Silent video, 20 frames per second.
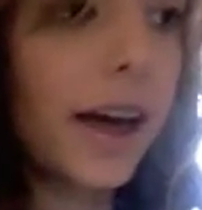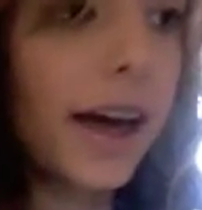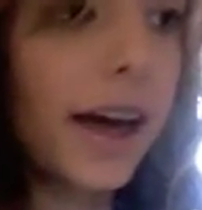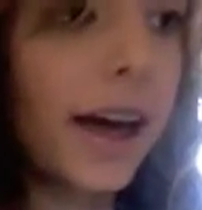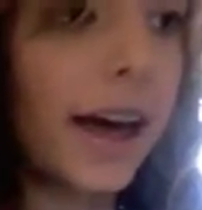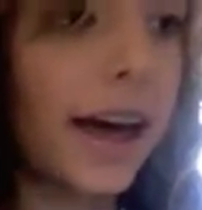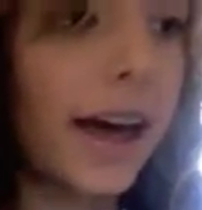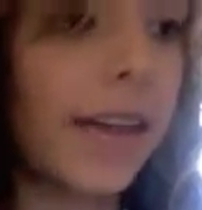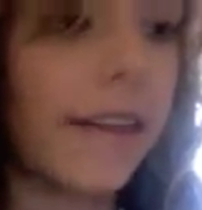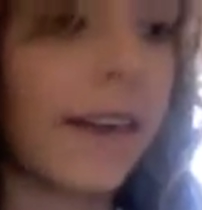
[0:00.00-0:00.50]

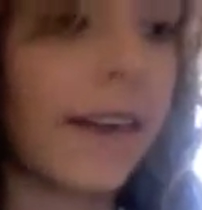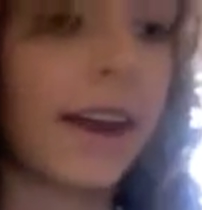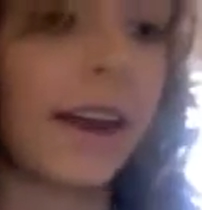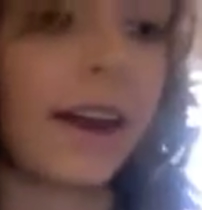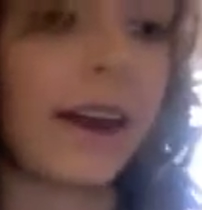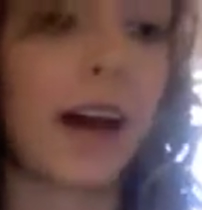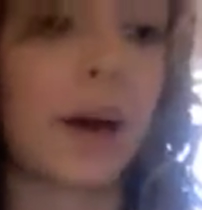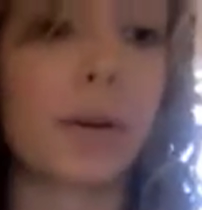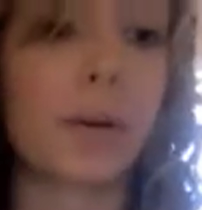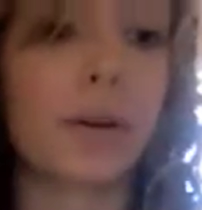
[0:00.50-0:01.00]
And then
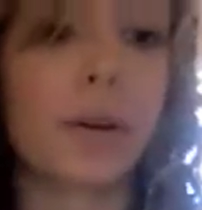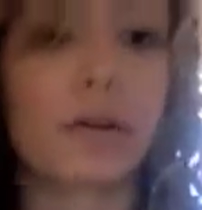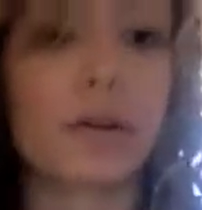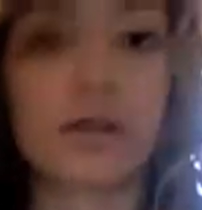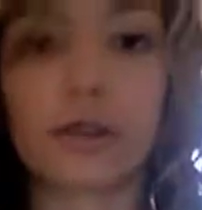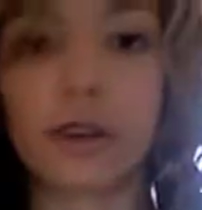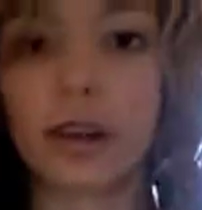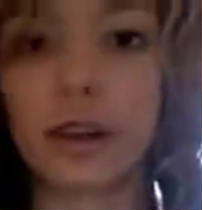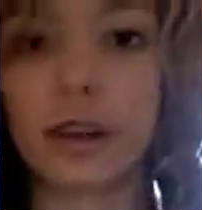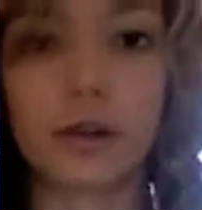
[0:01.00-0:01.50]
I would
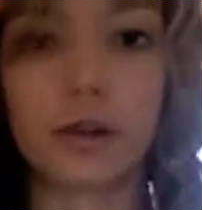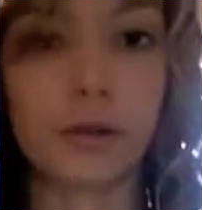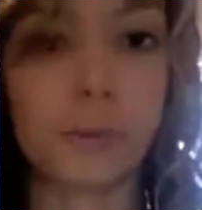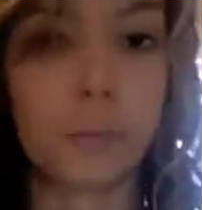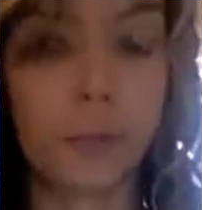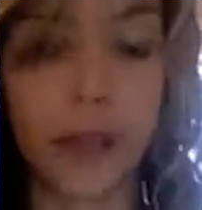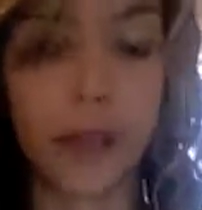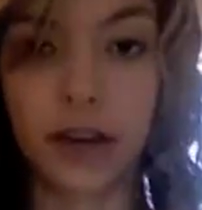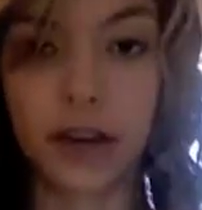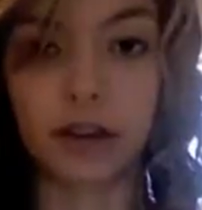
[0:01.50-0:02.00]
usually do
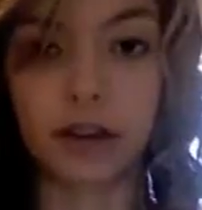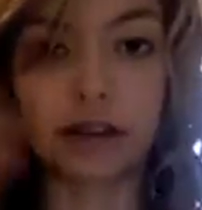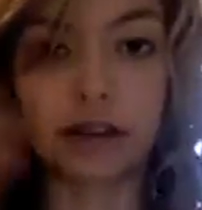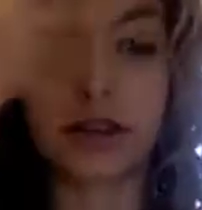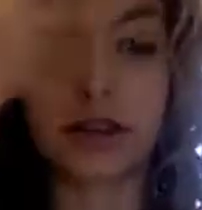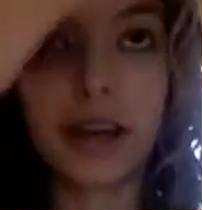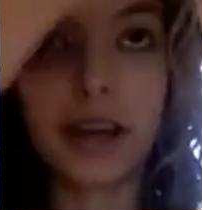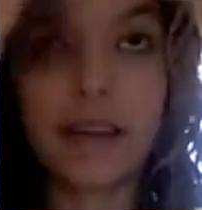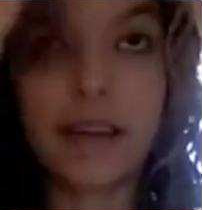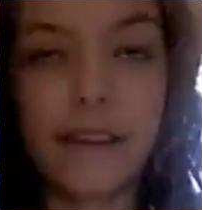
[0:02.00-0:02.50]
blush
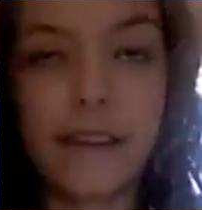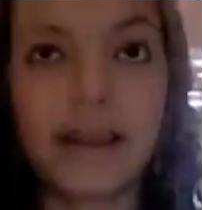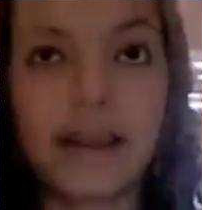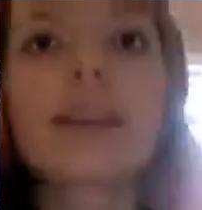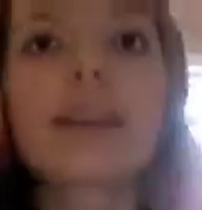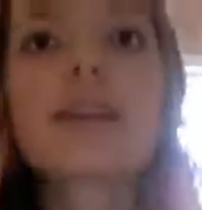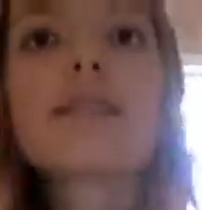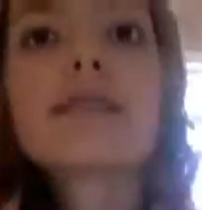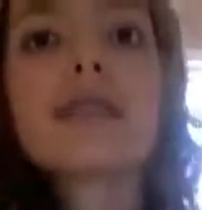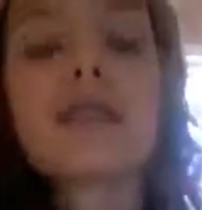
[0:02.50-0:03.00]
and then
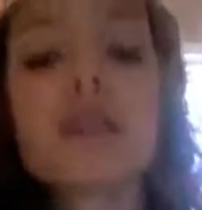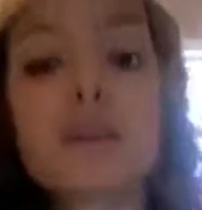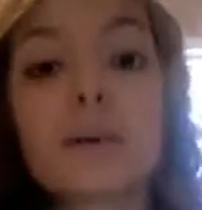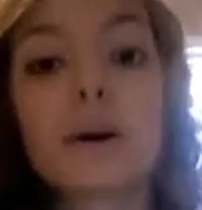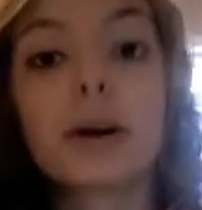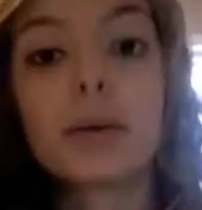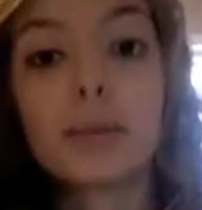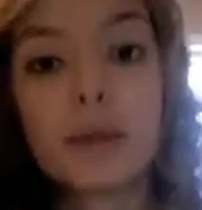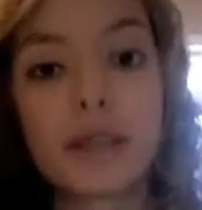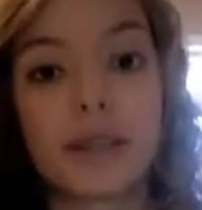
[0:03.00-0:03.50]
continue
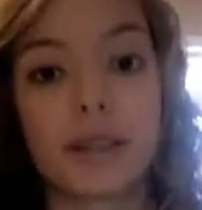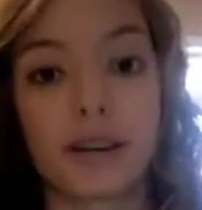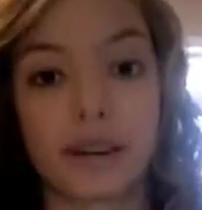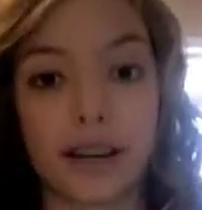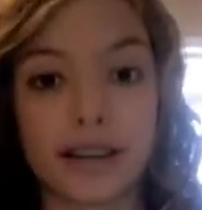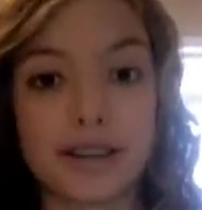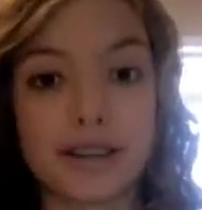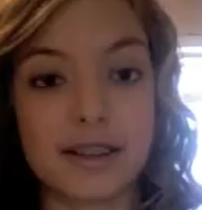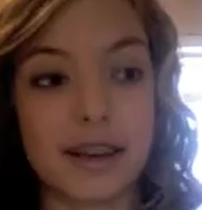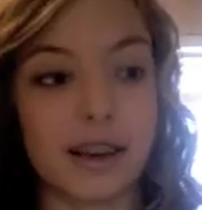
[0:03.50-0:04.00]
on with the
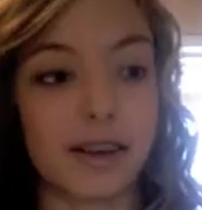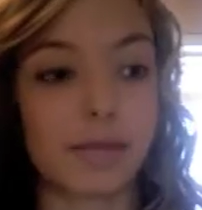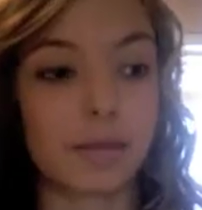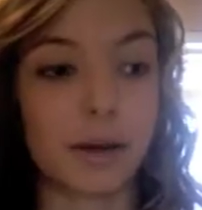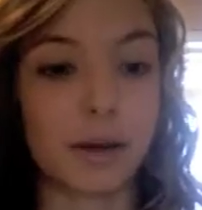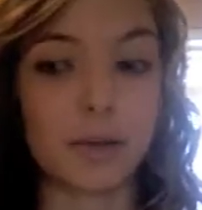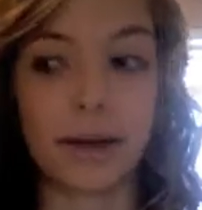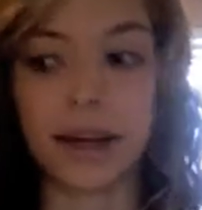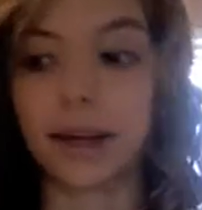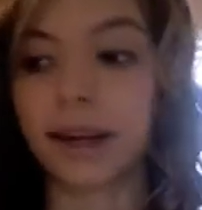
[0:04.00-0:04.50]
rest of
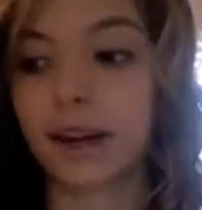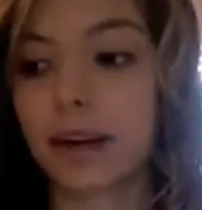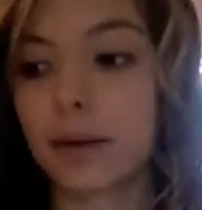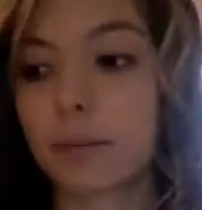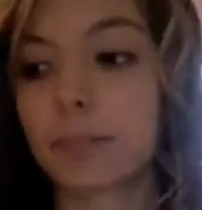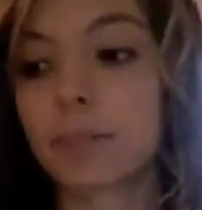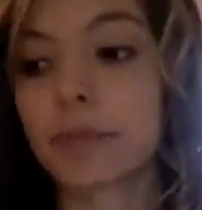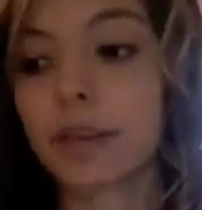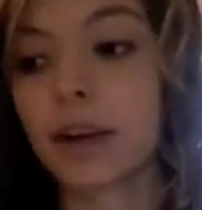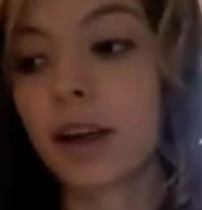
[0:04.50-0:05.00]
my makeup.
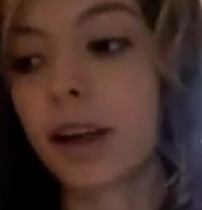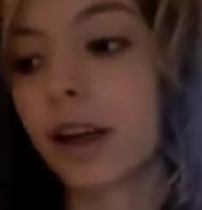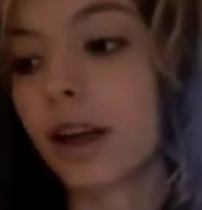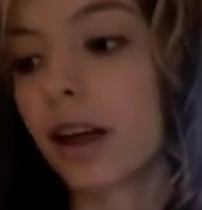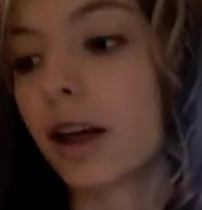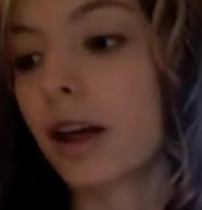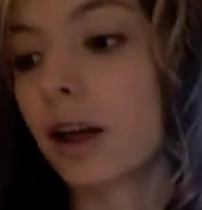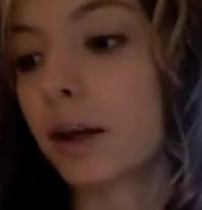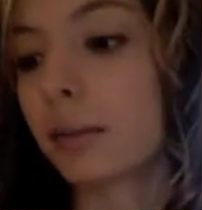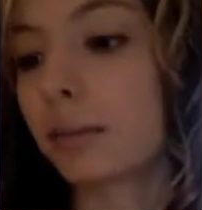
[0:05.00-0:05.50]

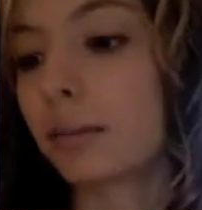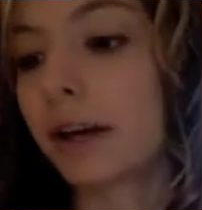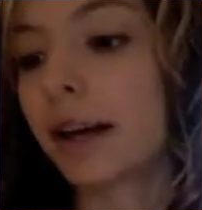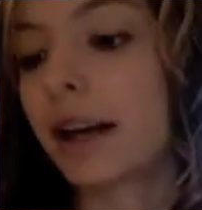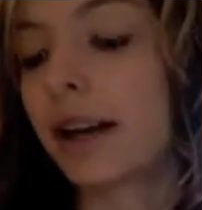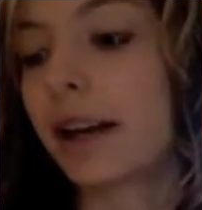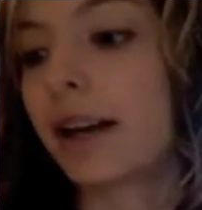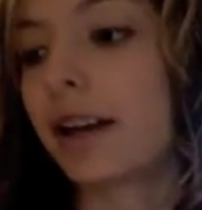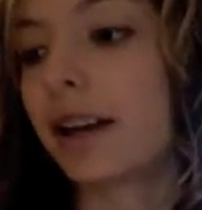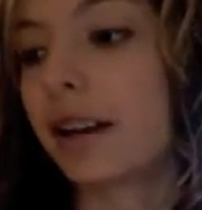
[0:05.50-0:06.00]

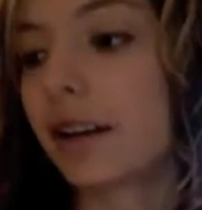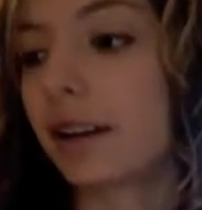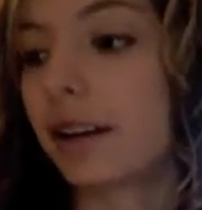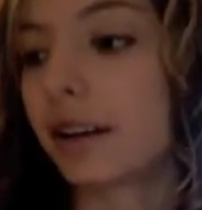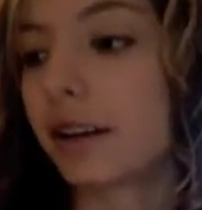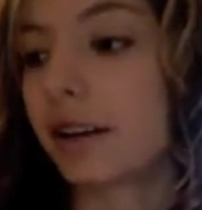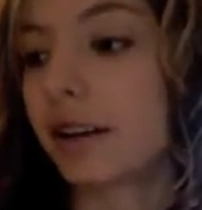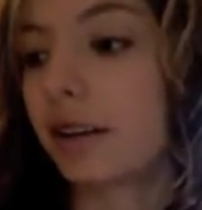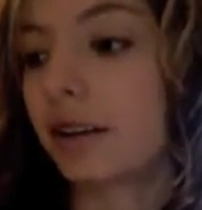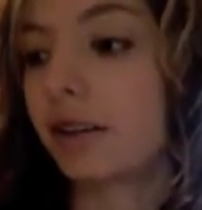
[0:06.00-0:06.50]
But
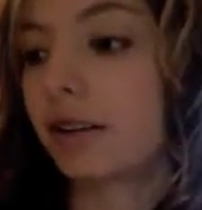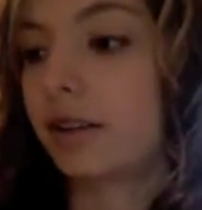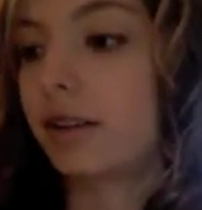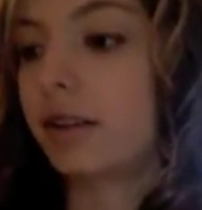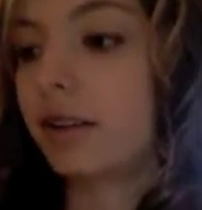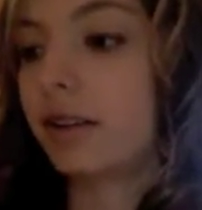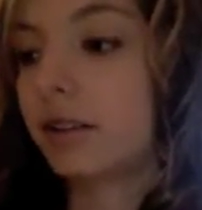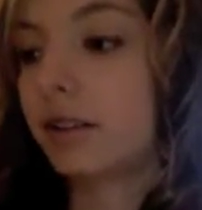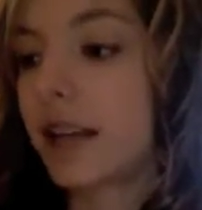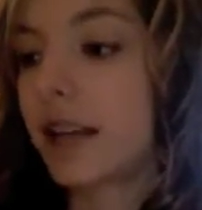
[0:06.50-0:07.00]

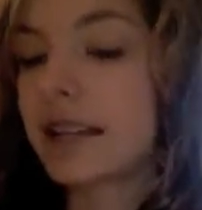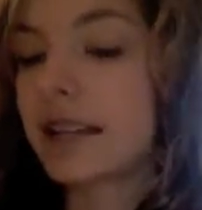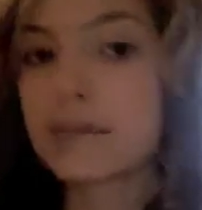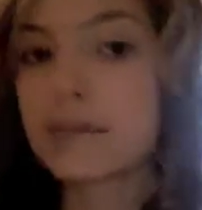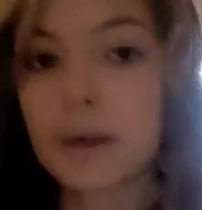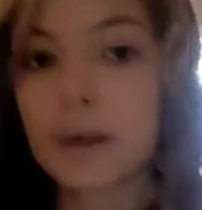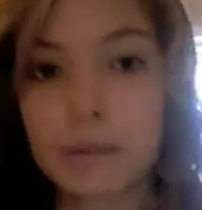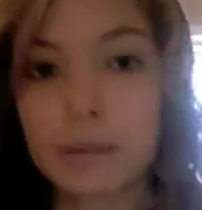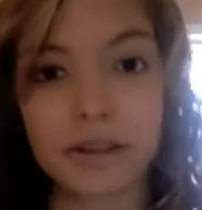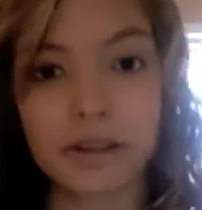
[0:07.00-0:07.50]
that's
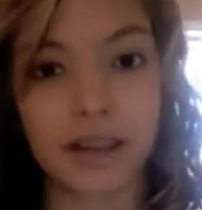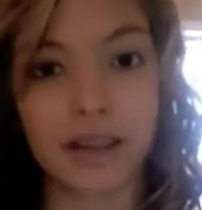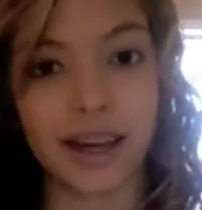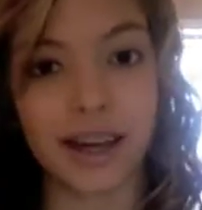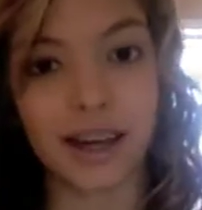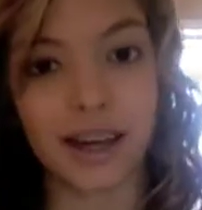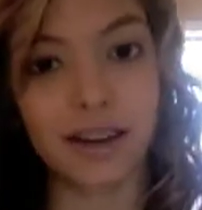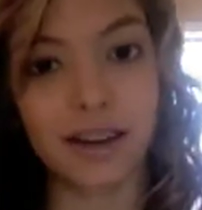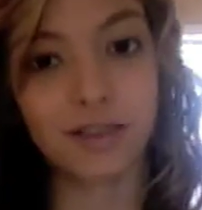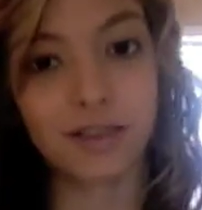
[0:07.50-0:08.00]
pretty much
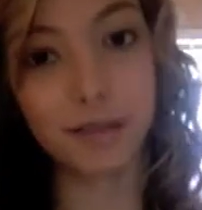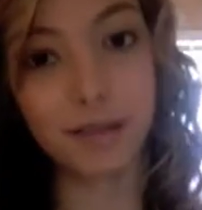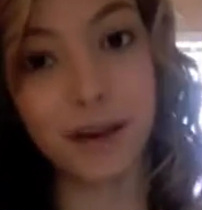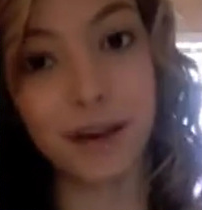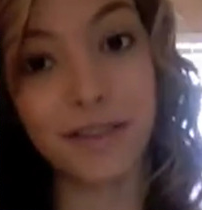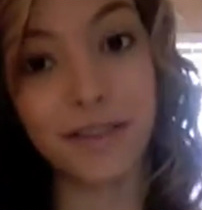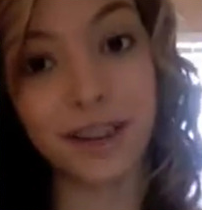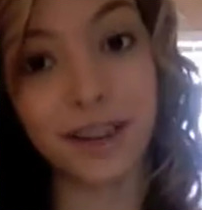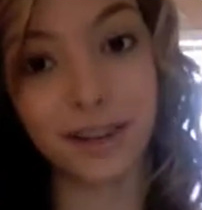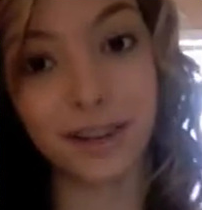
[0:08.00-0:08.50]
it for
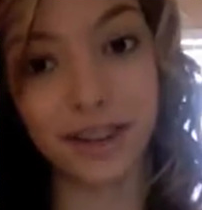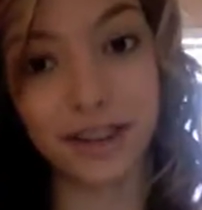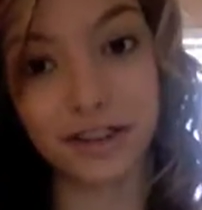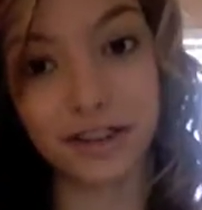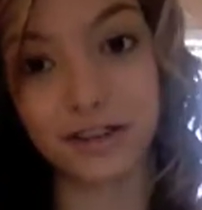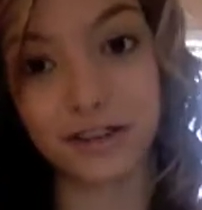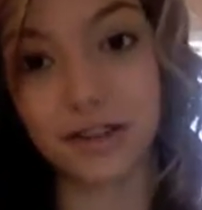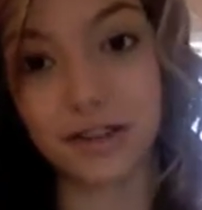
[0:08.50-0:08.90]
my foundation